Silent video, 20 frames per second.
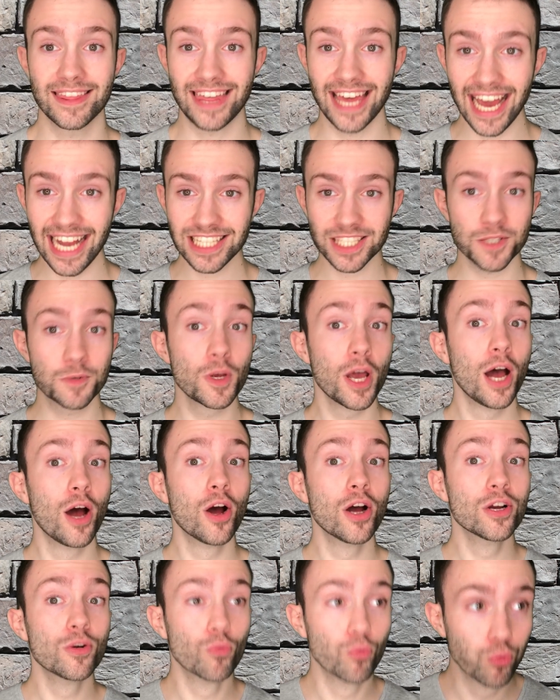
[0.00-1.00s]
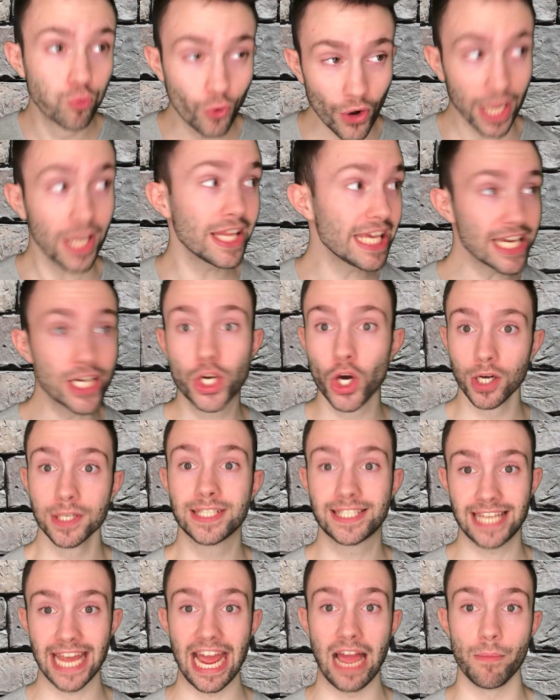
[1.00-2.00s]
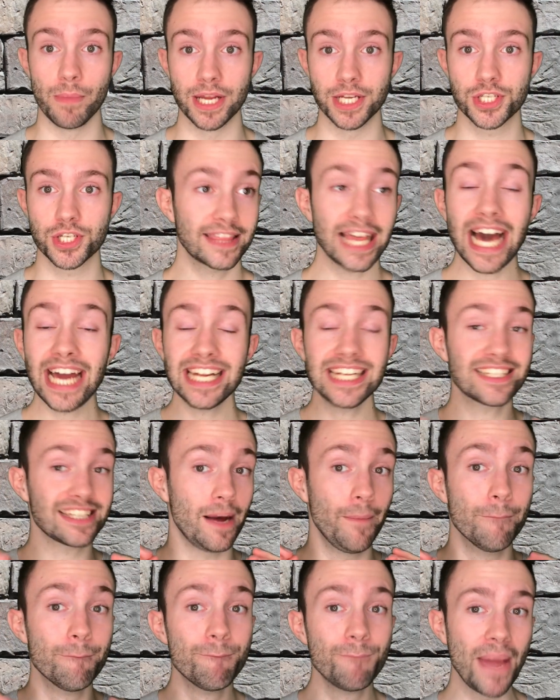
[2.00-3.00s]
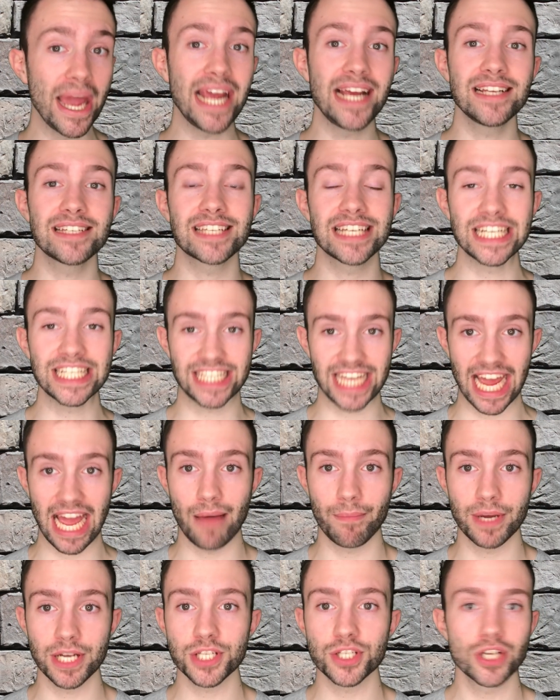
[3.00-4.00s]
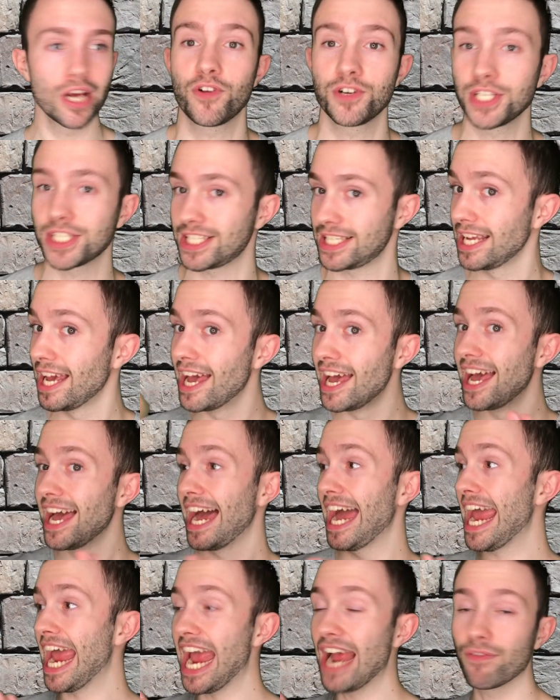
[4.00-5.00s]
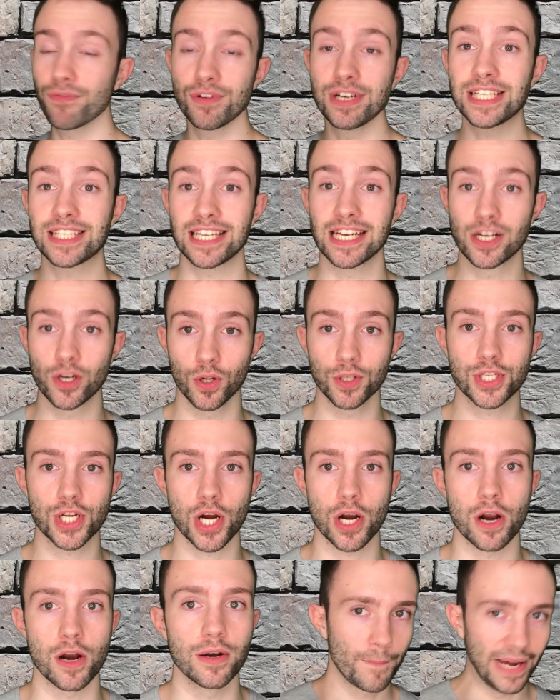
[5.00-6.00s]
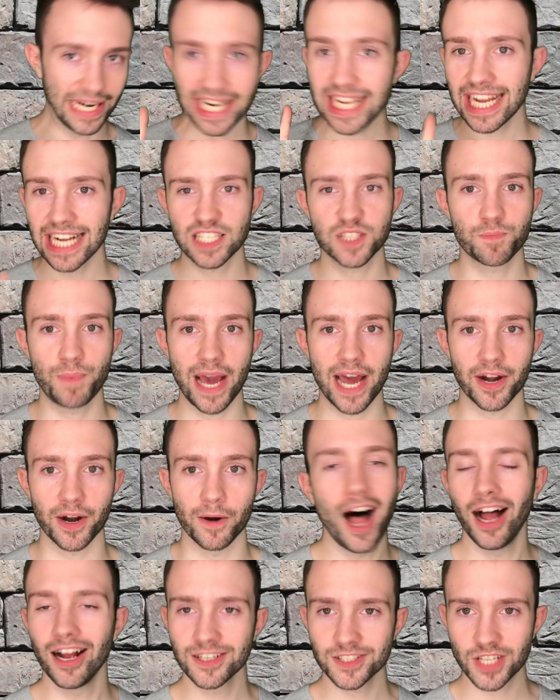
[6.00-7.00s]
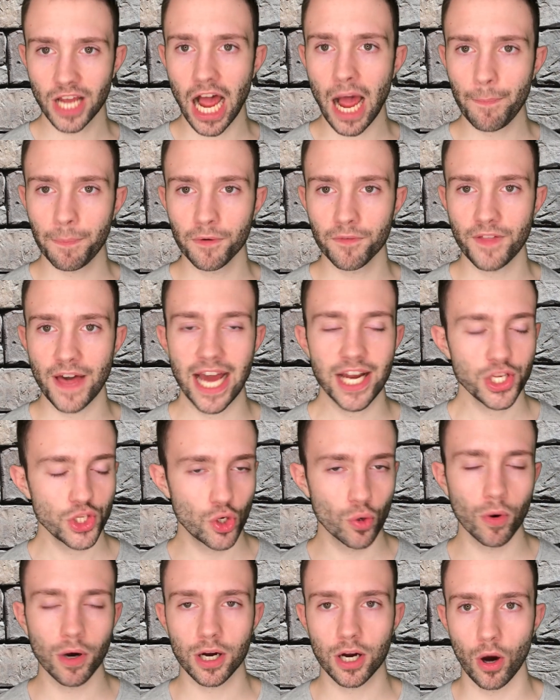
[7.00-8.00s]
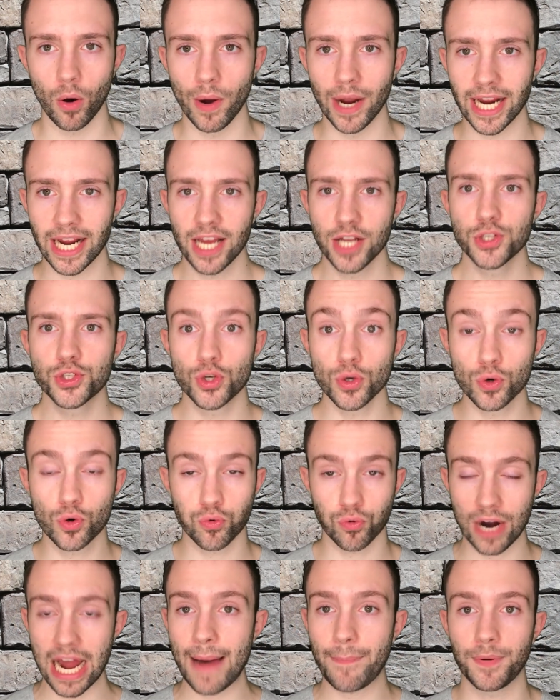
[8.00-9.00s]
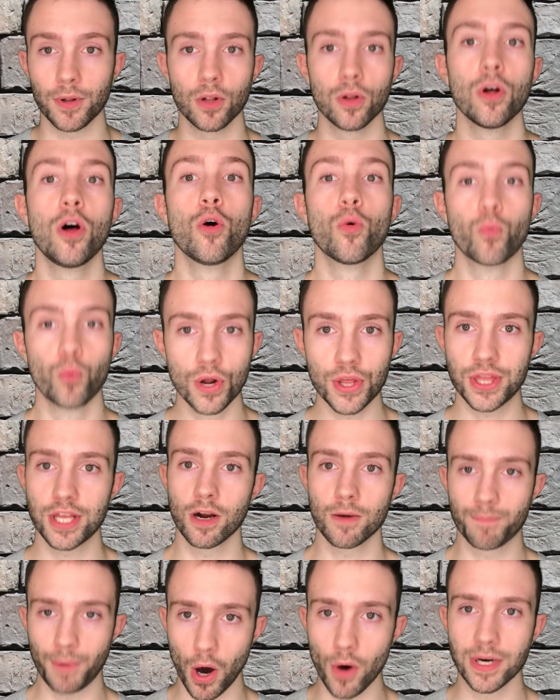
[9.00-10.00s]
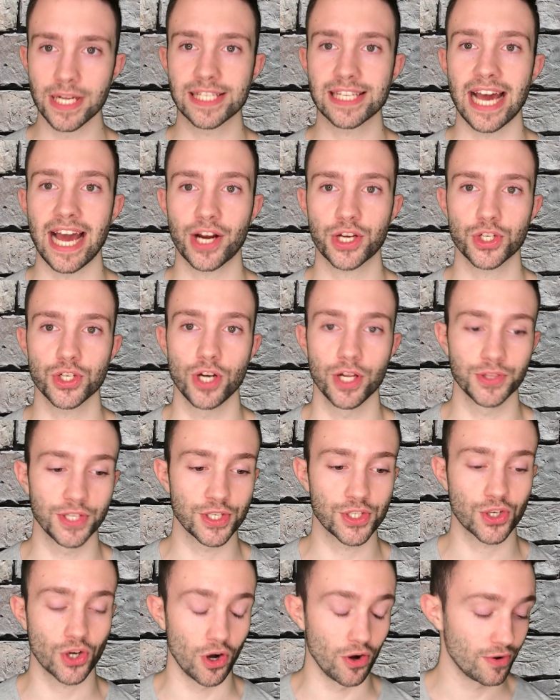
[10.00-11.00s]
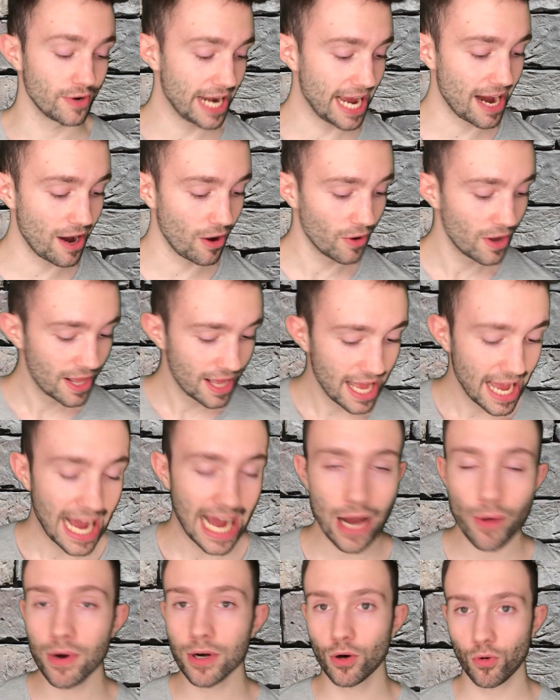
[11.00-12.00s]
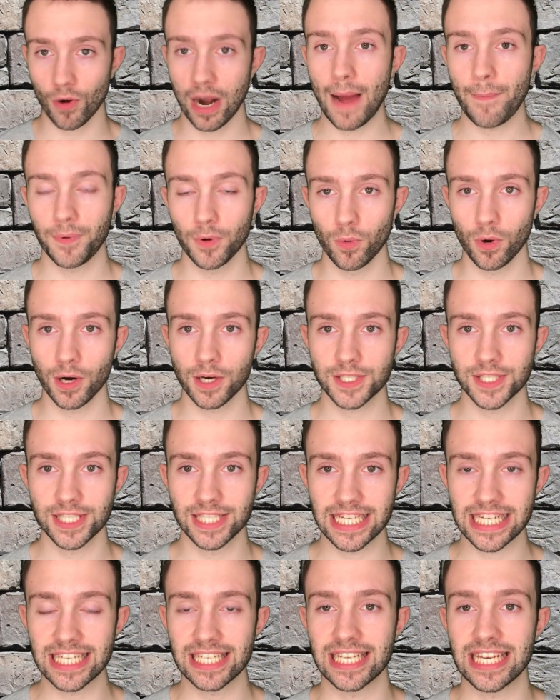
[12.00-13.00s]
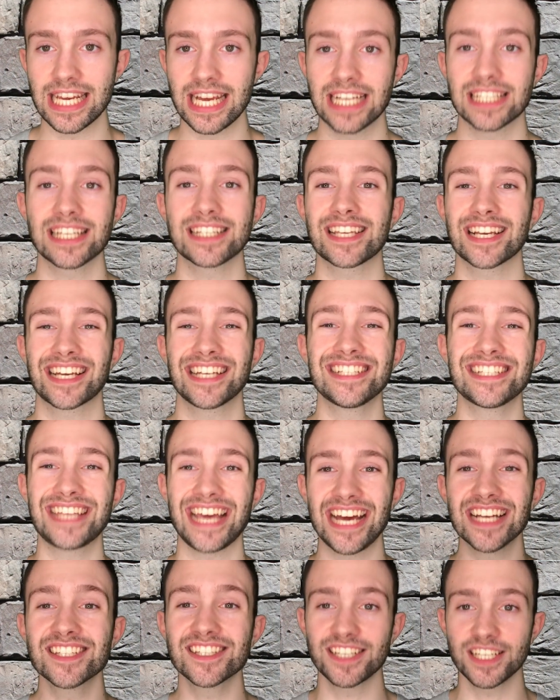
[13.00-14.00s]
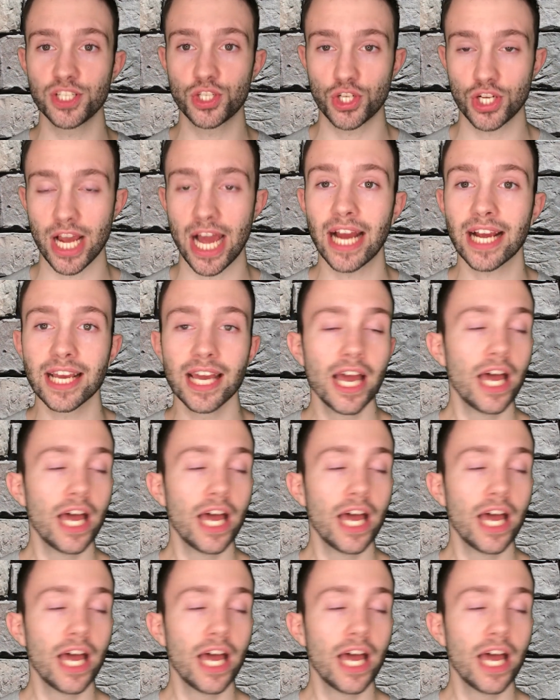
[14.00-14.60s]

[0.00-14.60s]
That's really good damage. That is amazing damage for just every single turn. But it gets better. On top of that, you are going to grapple with your bonus action on this turn. Now, how a grapple works in D&D is it's a contested check.